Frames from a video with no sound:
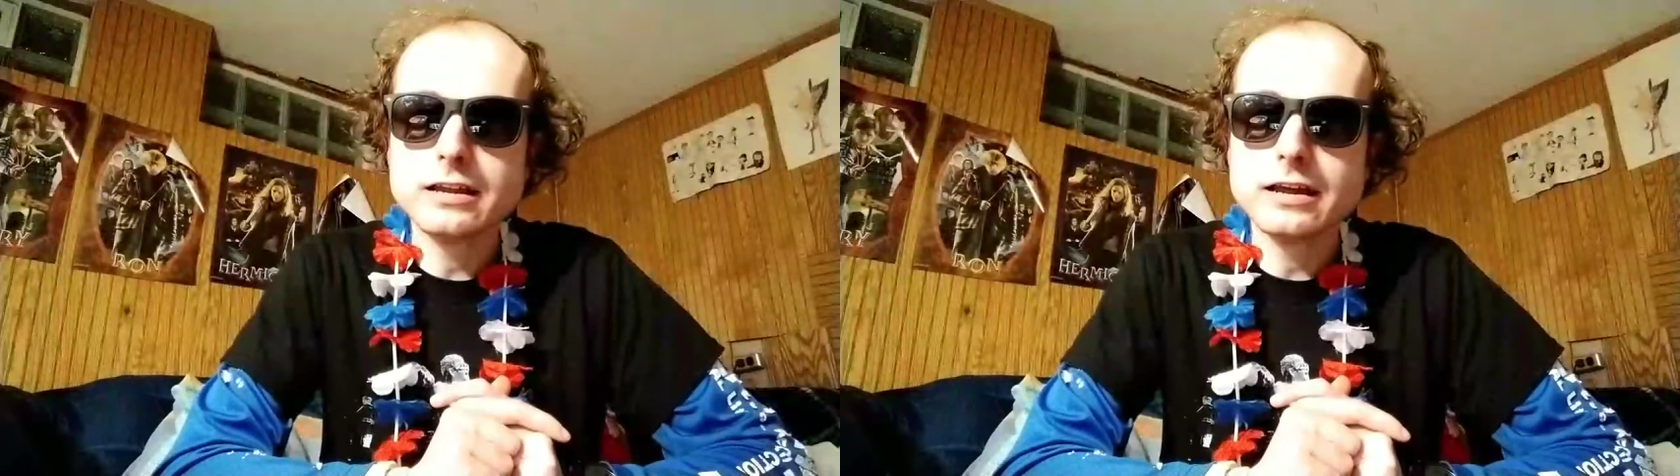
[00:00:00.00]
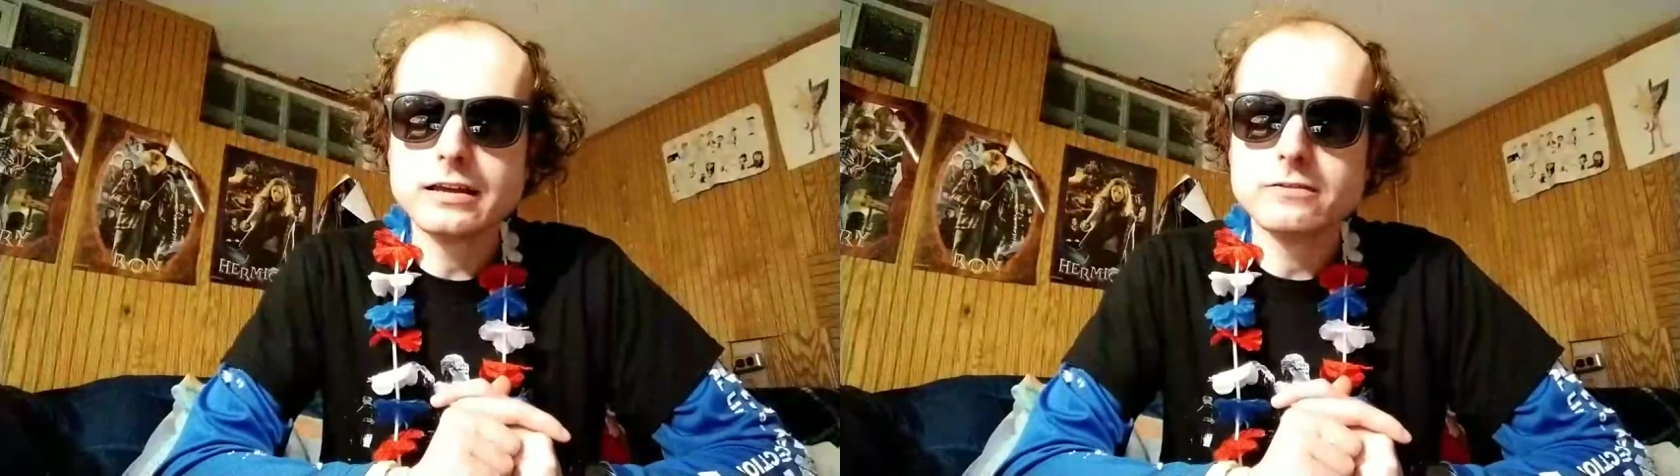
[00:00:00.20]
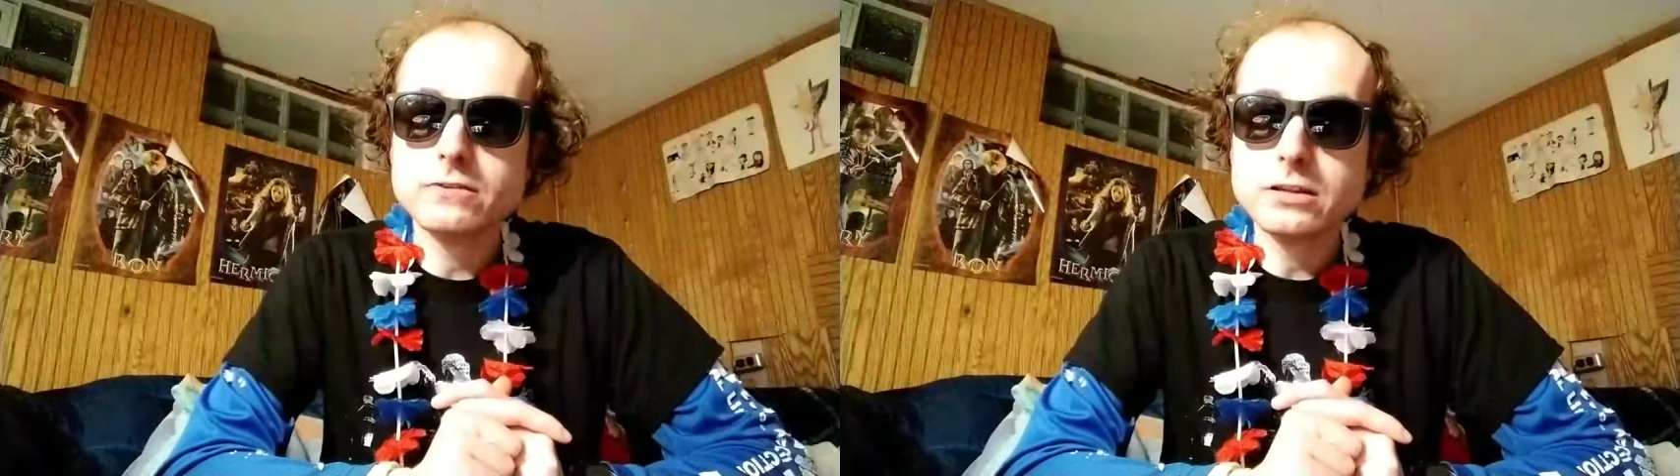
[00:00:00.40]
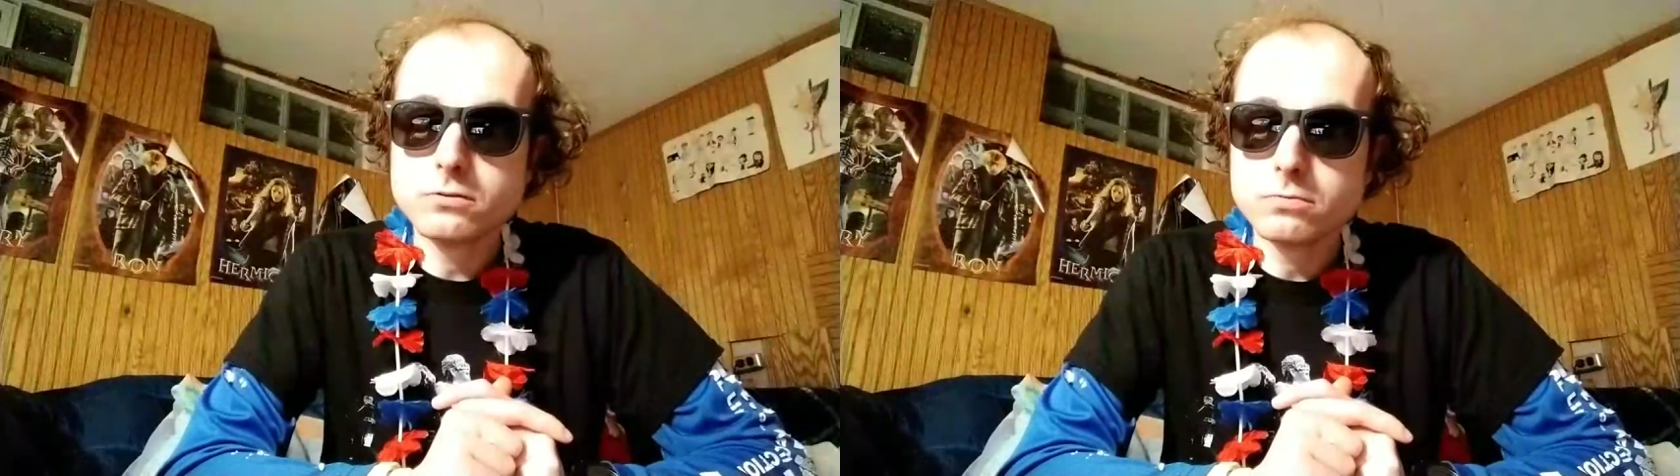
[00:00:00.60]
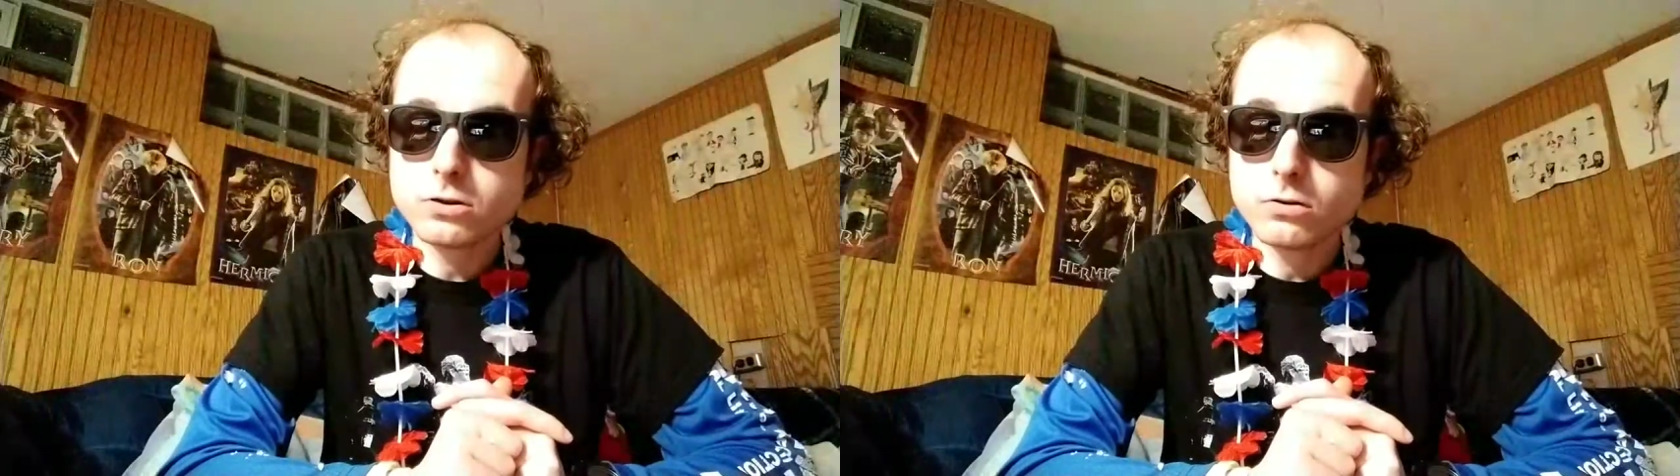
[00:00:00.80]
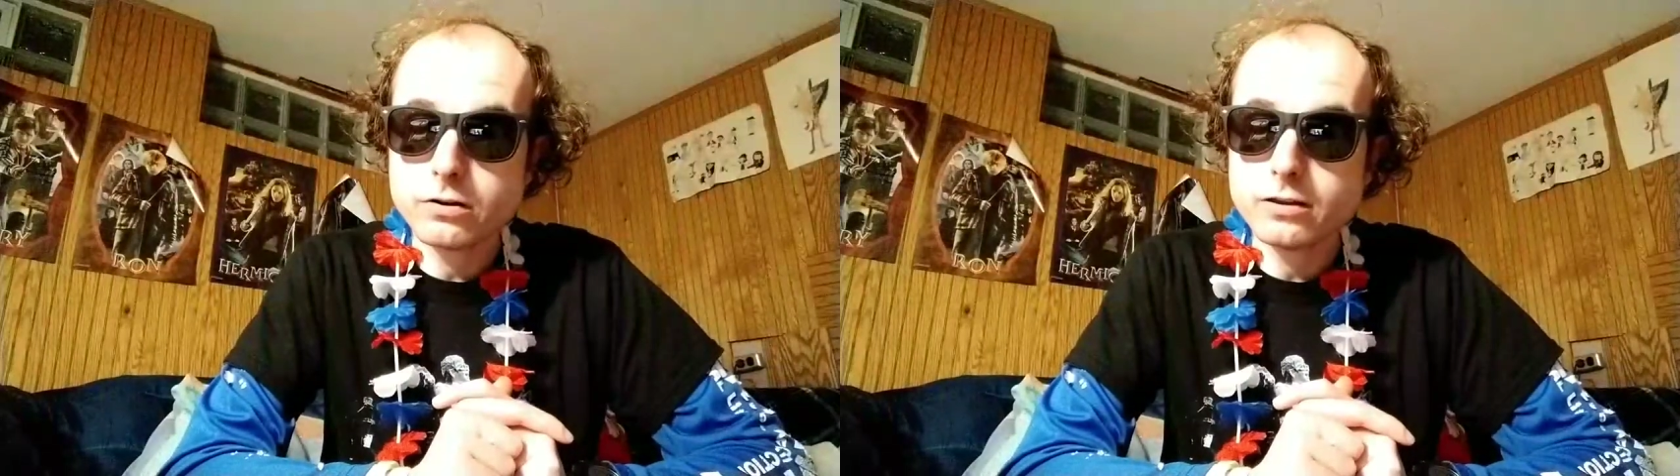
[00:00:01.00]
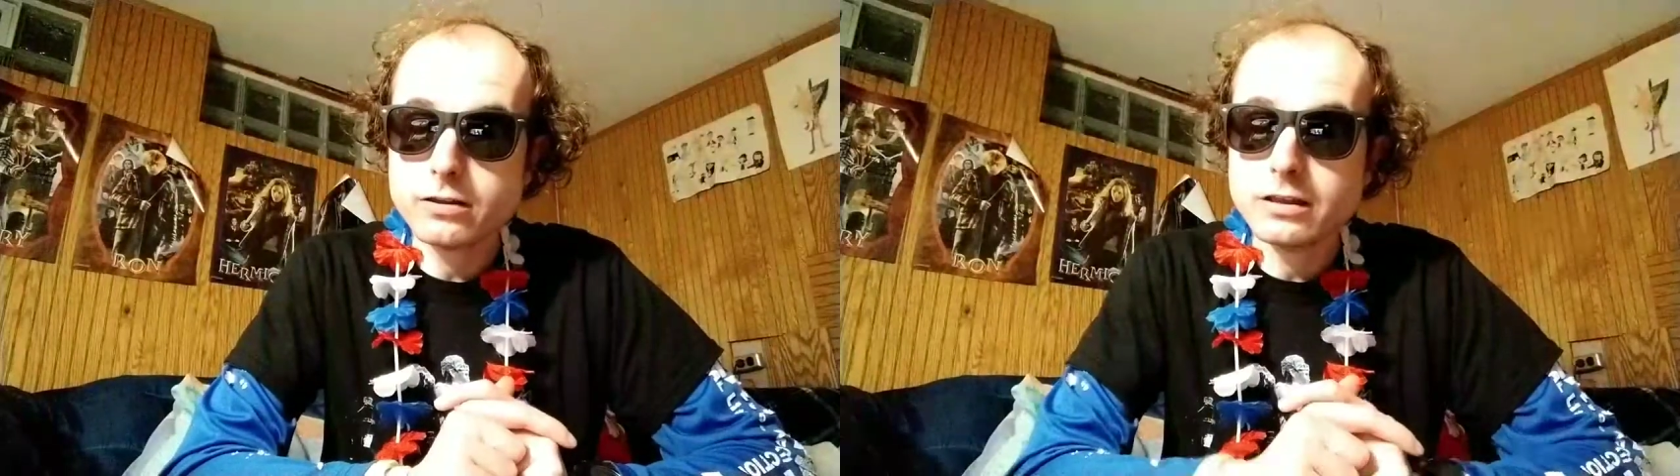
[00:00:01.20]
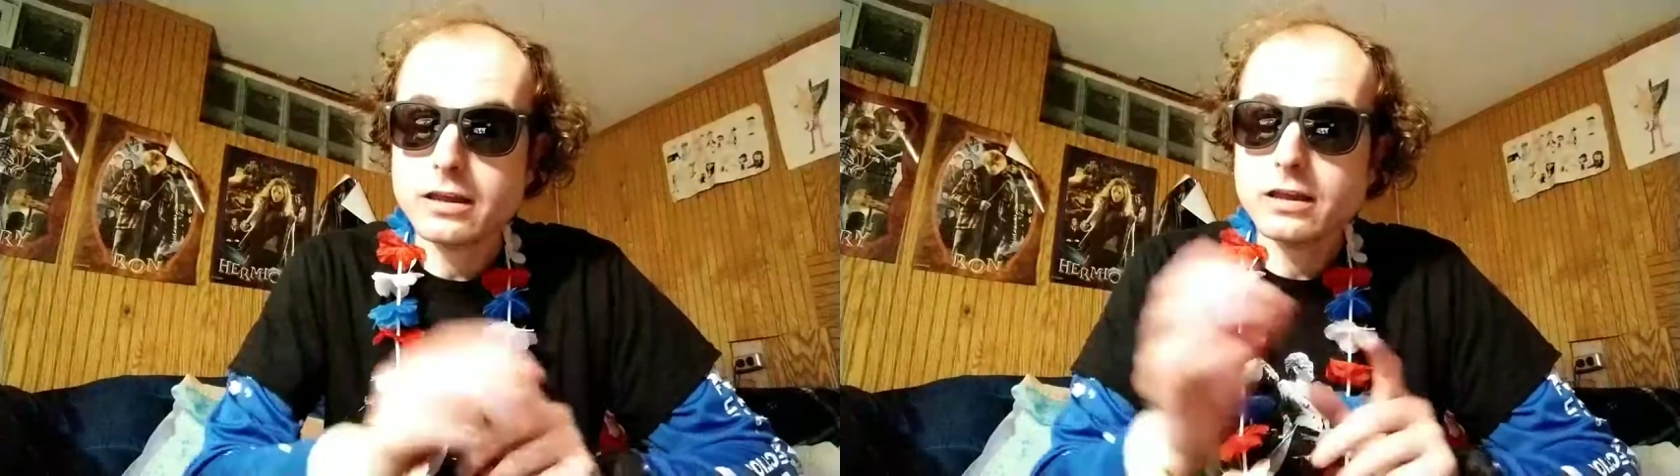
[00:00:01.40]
I video recorded,